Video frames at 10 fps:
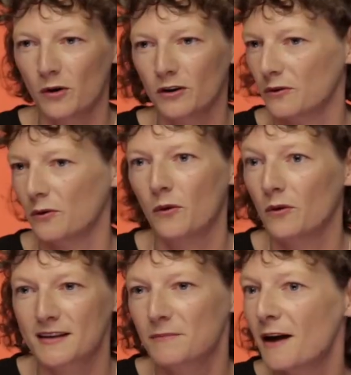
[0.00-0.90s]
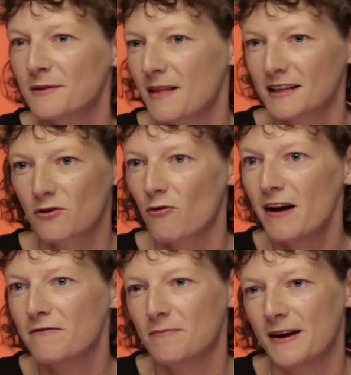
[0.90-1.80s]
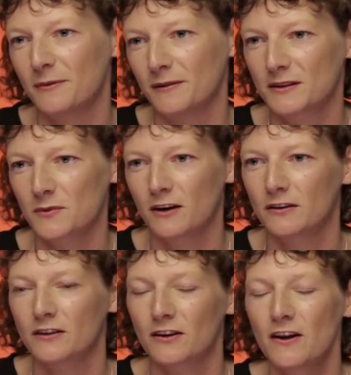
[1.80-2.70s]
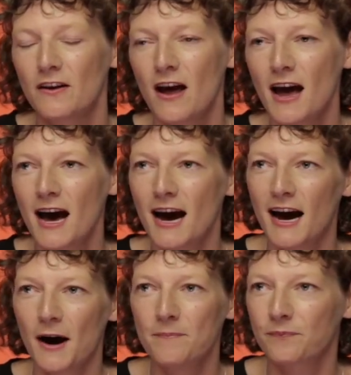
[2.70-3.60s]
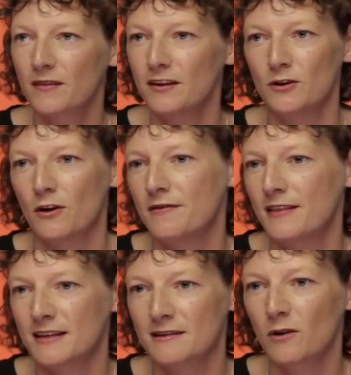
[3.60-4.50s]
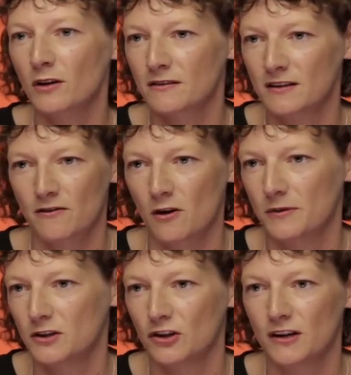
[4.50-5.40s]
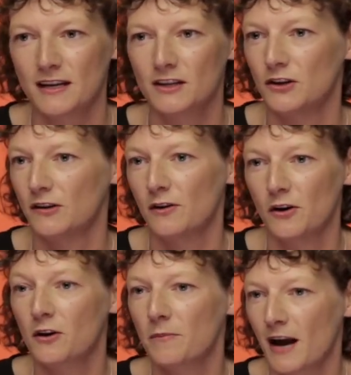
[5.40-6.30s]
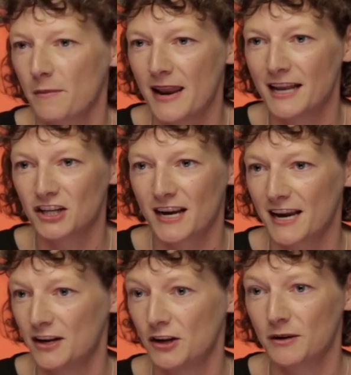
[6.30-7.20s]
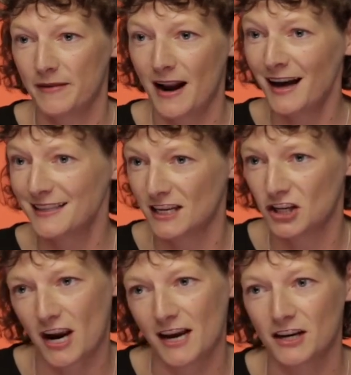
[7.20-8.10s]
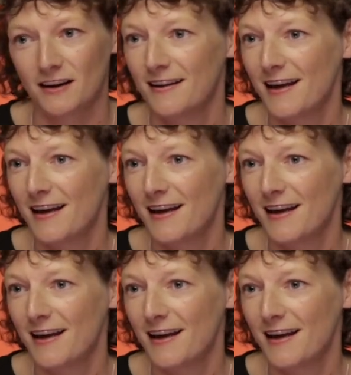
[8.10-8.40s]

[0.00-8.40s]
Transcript: world, or sometimes that's great for people as well. There's lots of different opportunities. You can become an educator, you can be an arts educator,